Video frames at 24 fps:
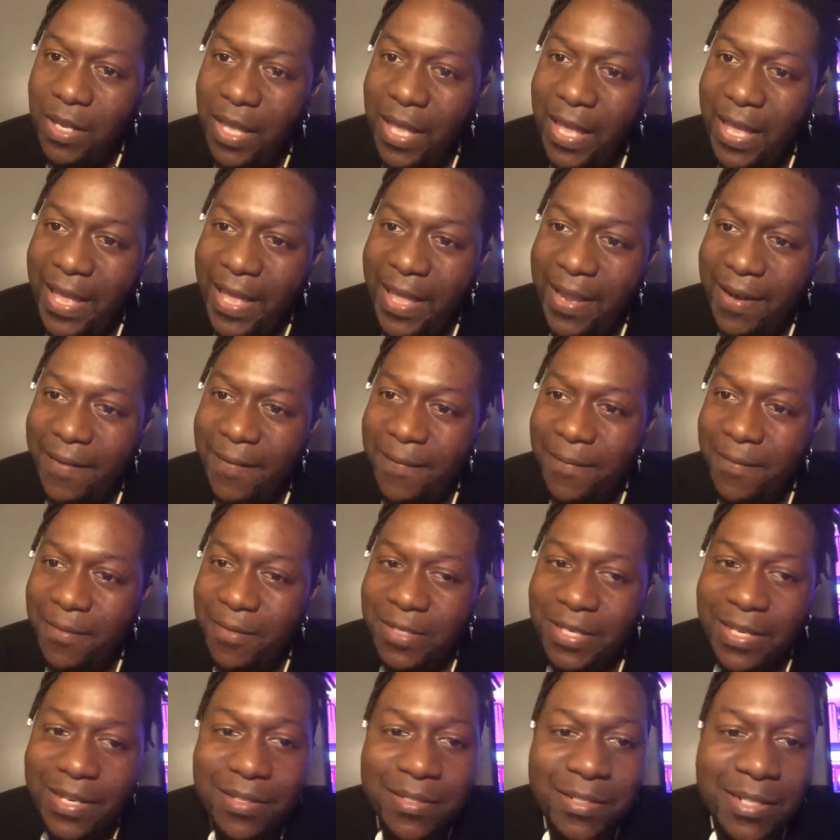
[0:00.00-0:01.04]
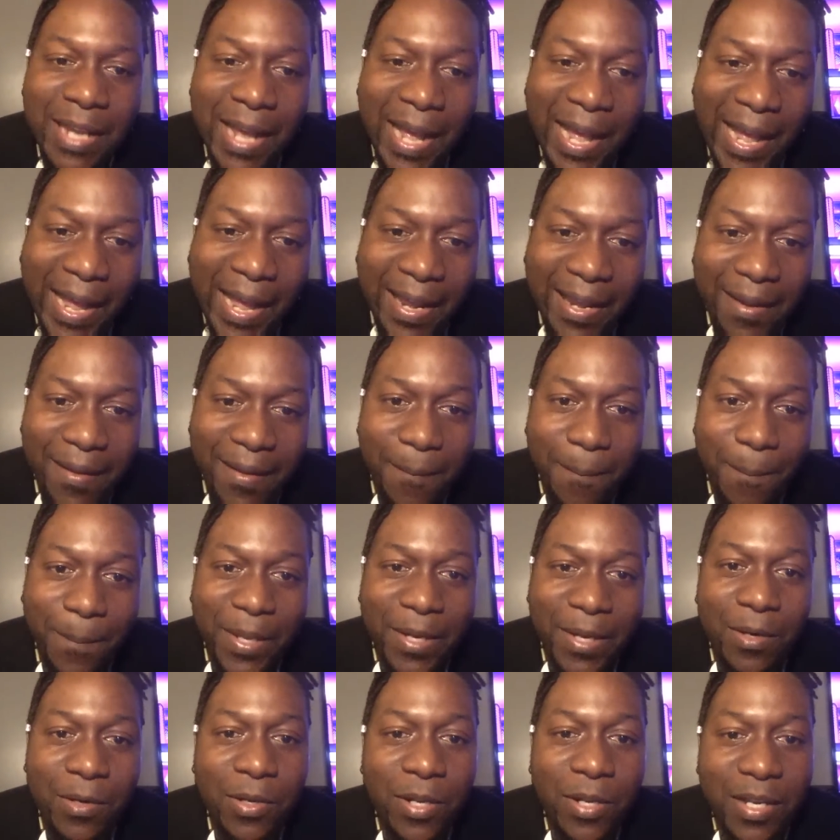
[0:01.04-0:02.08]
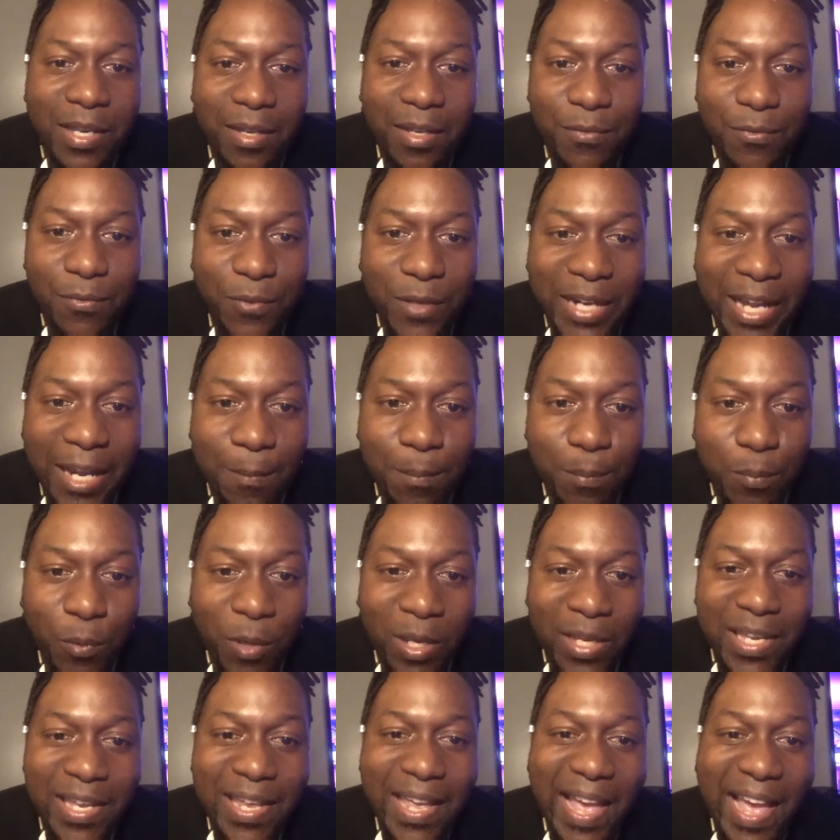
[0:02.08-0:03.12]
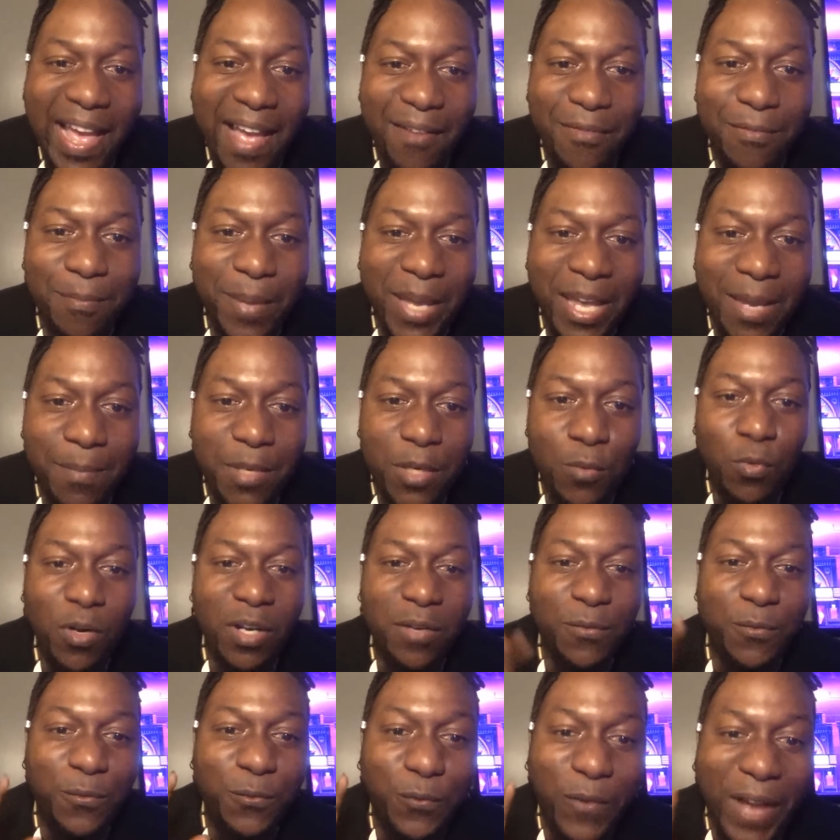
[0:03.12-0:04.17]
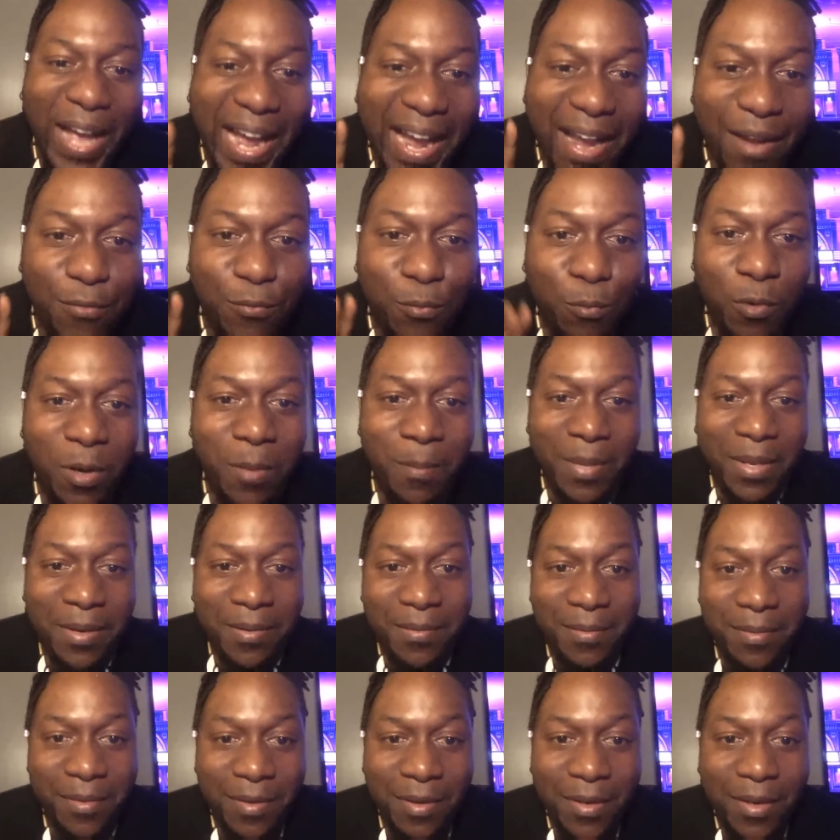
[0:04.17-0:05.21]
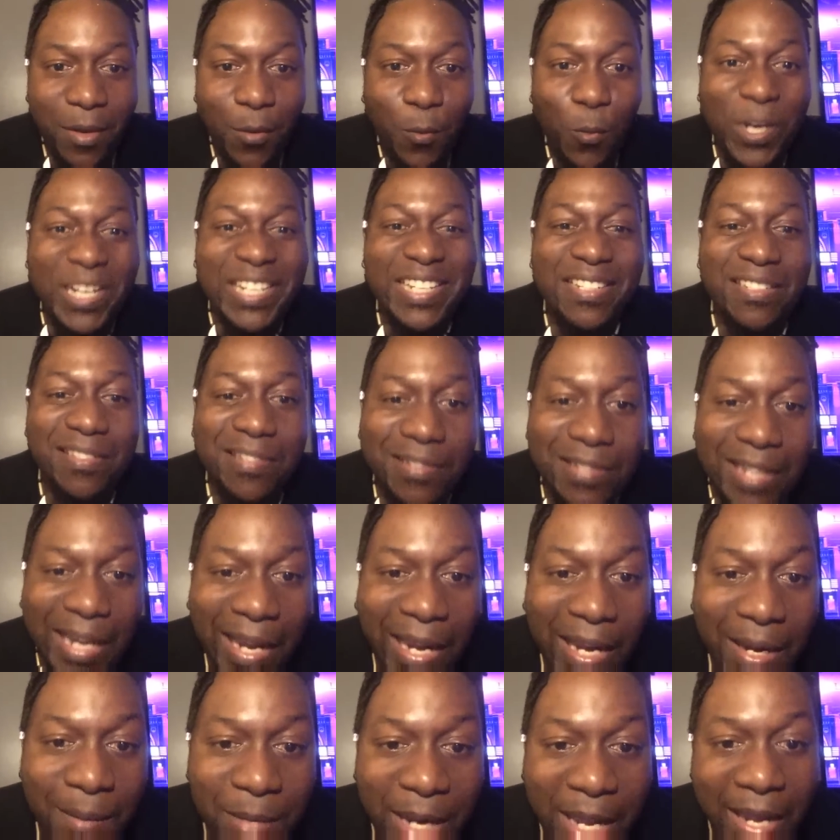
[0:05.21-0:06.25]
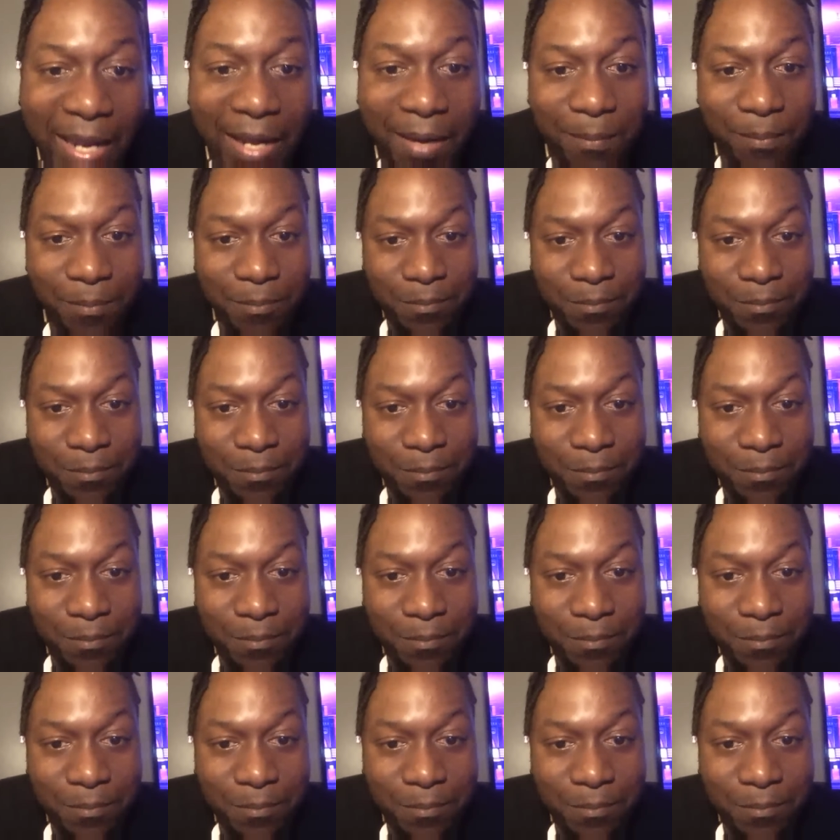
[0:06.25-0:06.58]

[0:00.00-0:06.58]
And this guy been looking for that point. He have baby with 5 women with the same name.